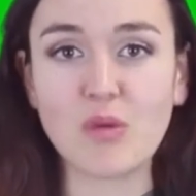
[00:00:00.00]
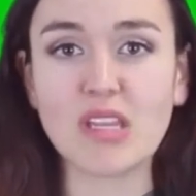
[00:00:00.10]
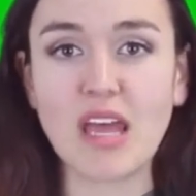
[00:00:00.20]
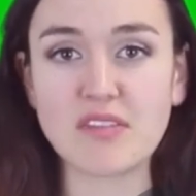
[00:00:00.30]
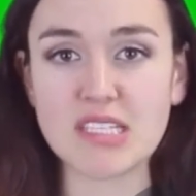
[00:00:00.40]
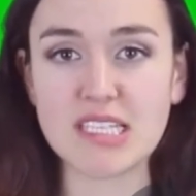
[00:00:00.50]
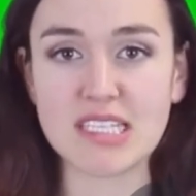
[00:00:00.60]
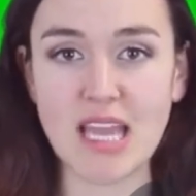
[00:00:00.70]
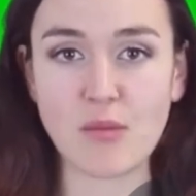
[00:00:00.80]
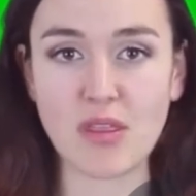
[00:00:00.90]
We would love to
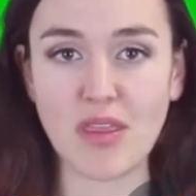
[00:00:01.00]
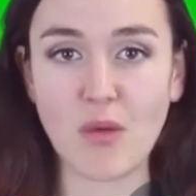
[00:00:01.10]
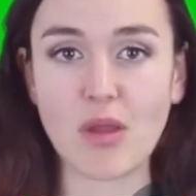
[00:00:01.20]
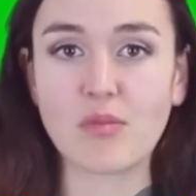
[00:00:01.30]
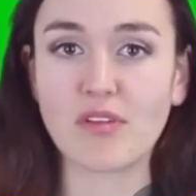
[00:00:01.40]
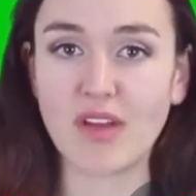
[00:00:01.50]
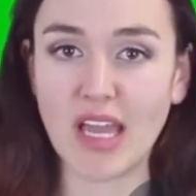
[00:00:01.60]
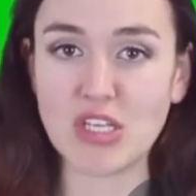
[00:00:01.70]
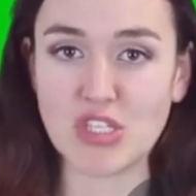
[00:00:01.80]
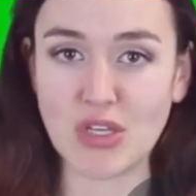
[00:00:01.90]
sit down with you and
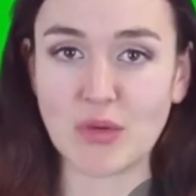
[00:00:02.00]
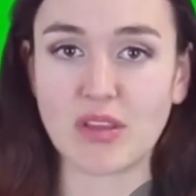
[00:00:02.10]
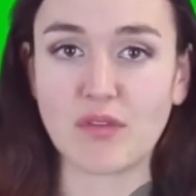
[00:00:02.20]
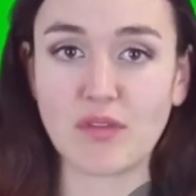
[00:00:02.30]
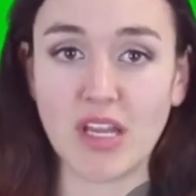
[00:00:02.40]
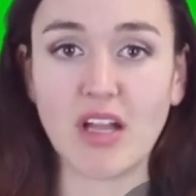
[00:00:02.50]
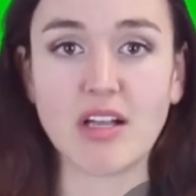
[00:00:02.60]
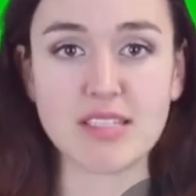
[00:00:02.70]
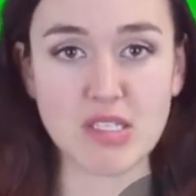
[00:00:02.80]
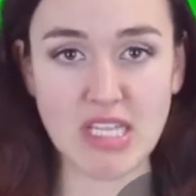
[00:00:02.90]
provide you with a free
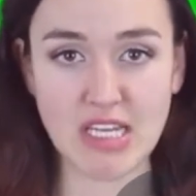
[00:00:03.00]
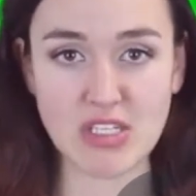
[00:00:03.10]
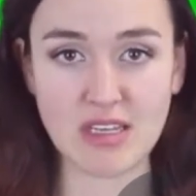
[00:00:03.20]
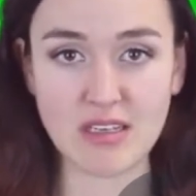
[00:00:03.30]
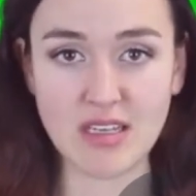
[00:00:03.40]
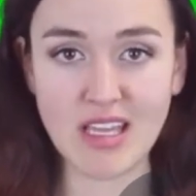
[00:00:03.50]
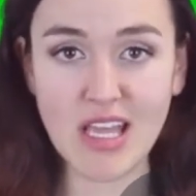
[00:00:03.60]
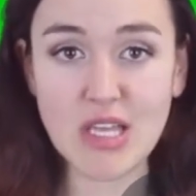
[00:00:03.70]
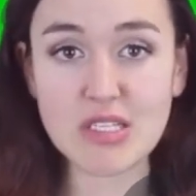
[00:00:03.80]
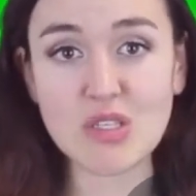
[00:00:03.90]
consultation
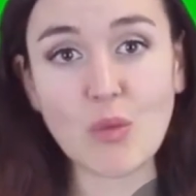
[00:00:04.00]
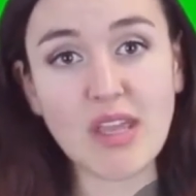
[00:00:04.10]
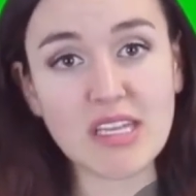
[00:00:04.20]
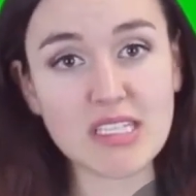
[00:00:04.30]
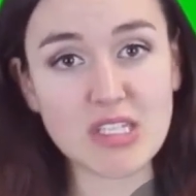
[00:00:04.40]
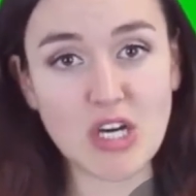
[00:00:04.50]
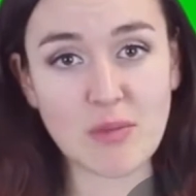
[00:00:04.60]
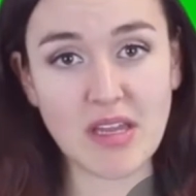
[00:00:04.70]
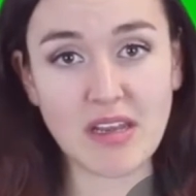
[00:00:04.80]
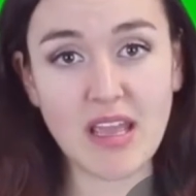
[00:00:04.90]
so we can
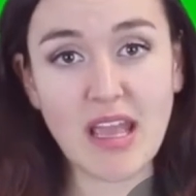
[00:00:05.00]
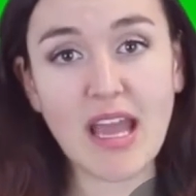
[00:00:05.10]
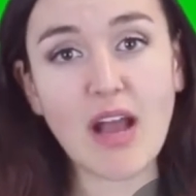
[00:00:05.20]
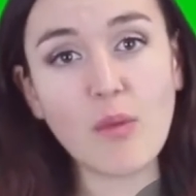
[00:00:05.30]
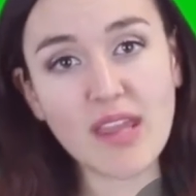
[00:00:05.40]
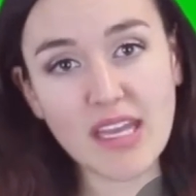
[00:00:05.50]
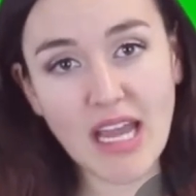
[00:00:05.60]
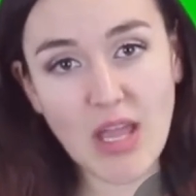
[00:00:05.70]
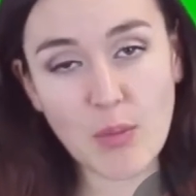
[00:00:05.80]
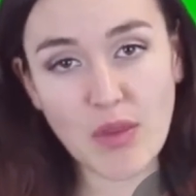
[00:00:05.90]
determine how we
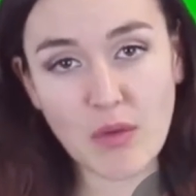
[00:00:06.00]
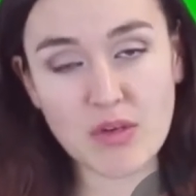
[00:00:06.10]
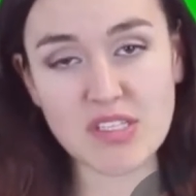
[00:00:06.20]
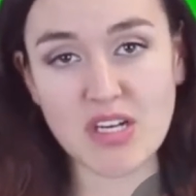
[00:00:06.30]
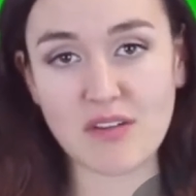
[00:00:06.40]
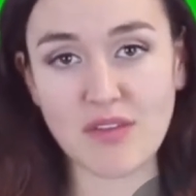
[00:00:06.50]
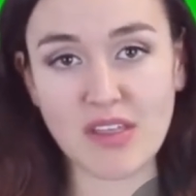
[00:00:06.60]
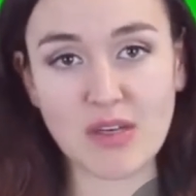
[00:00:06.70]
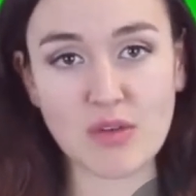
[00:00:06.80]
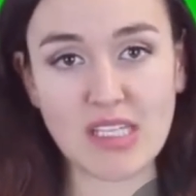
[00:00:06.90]
can help you to start
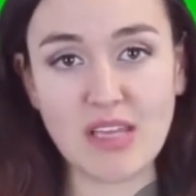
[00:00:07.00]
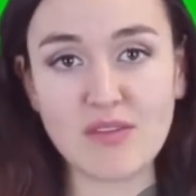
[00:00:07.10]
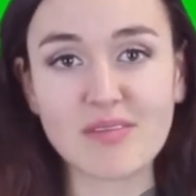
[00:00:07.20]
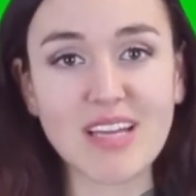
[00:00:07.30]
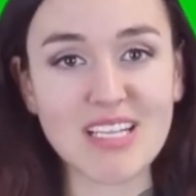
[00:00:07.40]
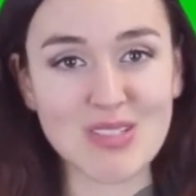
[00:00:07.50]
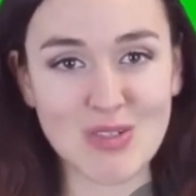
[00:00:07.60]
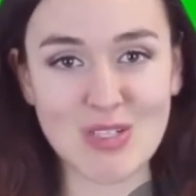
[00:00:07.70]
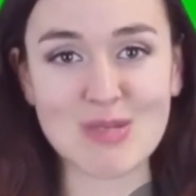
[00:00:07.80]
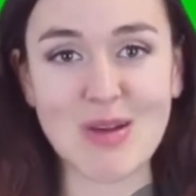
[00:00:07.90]
feeling relief as
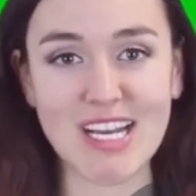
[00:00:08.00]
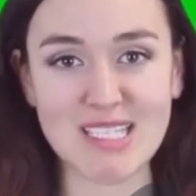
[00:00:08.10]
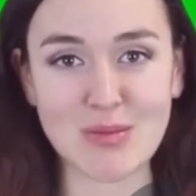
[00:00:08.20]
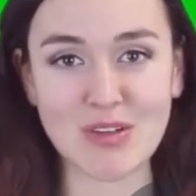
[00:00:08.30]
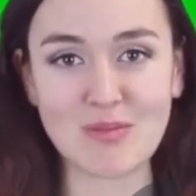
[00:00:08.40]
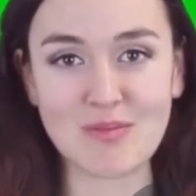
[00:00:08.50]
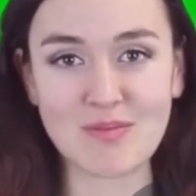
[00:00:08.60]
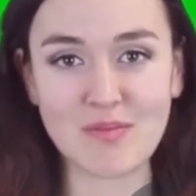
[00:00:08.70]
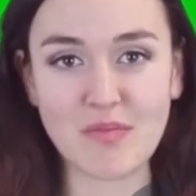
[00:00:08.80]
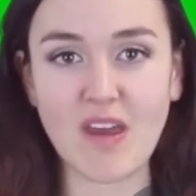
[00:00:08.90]
soon as possible.
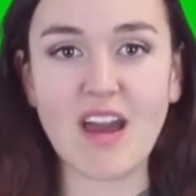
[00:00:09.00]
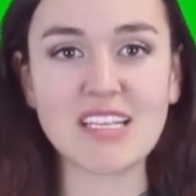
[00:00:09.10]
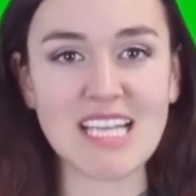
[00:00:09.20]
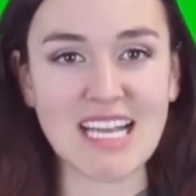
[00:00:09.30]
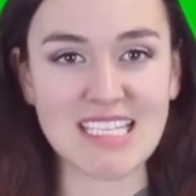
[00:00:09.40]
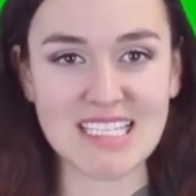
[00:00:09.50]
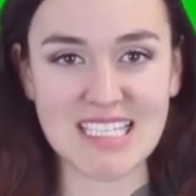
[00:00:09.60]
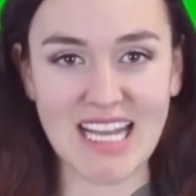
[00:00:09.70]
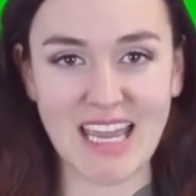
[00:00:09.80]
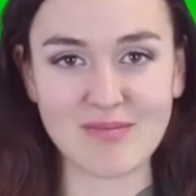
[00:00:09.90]
Contact
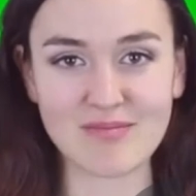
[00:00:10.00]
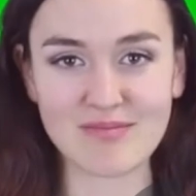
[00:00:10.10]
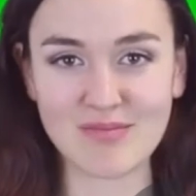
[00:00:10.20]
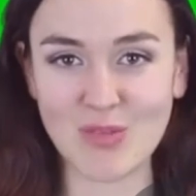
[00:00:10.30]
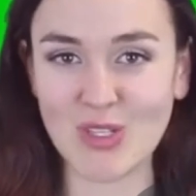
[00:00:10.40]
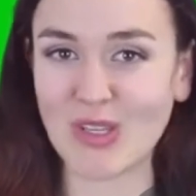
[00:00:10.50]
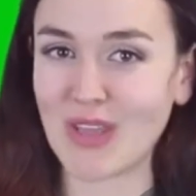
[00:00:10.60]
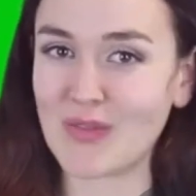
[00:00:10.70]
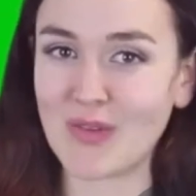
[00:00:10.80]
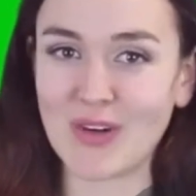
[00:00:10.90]
us today. We're
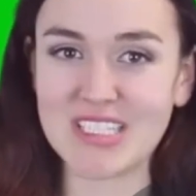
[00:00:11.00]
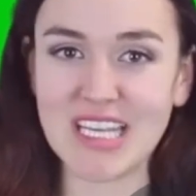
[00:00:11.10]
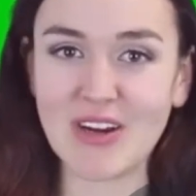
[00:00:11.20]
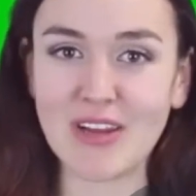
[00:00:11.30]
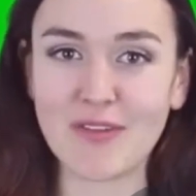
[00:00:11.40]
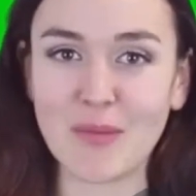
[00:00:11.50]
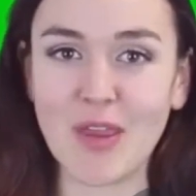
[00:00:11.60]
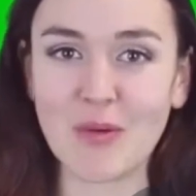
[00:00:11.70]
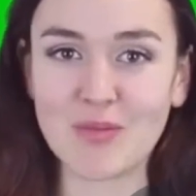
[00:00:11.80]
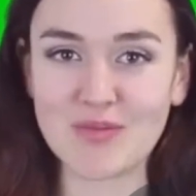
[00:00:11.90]
looking forward to hearing
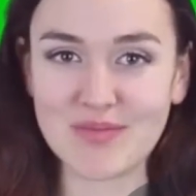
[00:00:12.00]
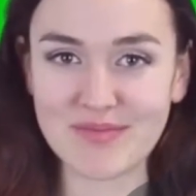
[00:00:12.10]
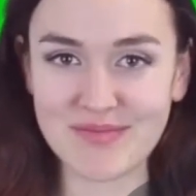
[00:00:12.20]
from you.